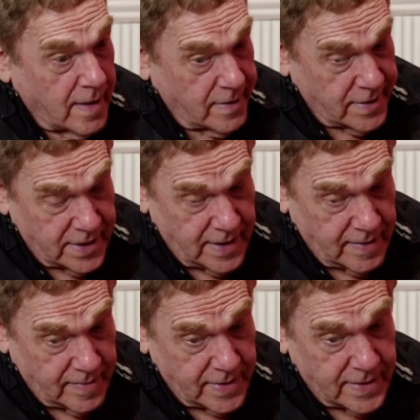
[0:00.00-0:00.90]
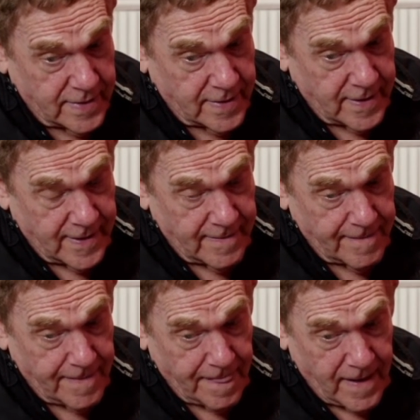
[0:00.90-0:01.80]
Seems.
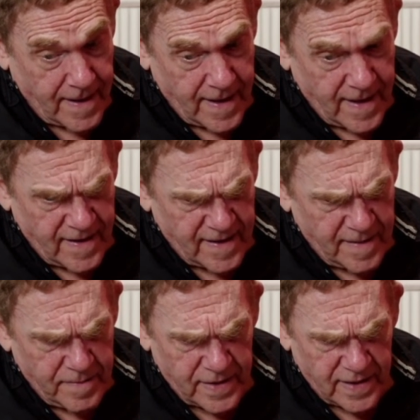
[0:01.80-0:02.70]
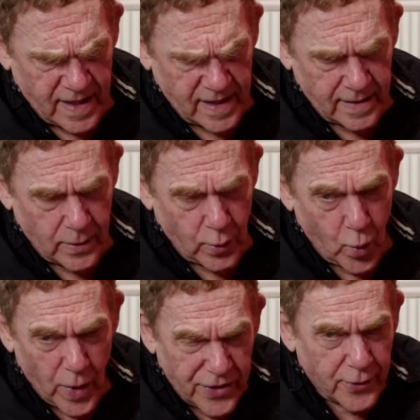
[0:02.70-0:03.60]
And they put like a little
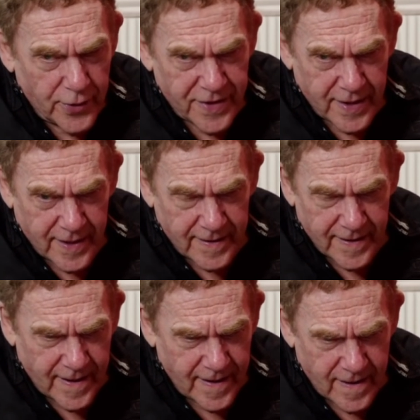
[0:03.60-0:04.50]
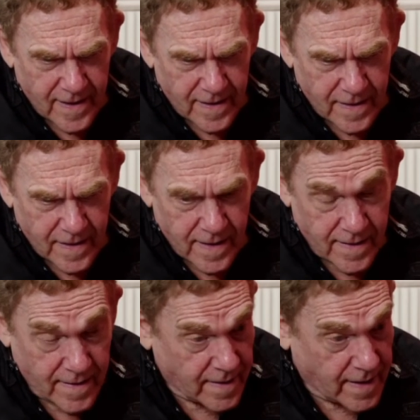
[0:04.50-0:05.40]
whistle thing at the end, and
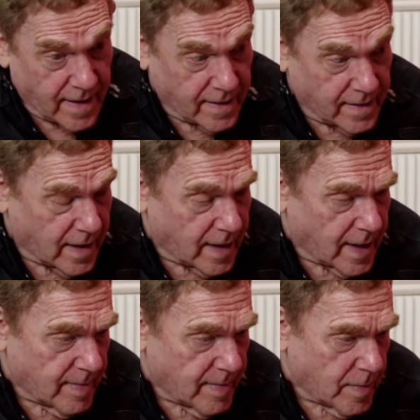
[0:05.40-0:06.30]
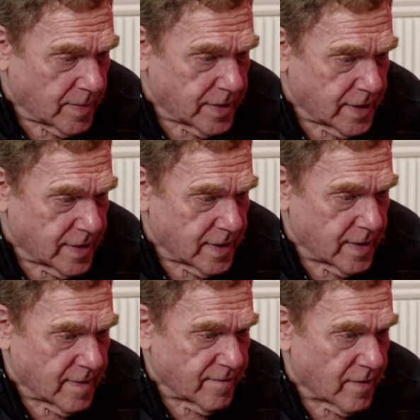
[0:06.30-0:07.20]
then I came up with the
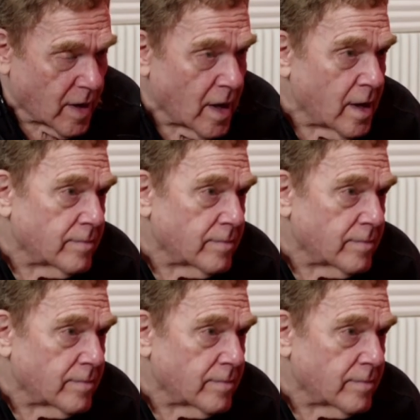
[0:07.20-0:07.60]
thing of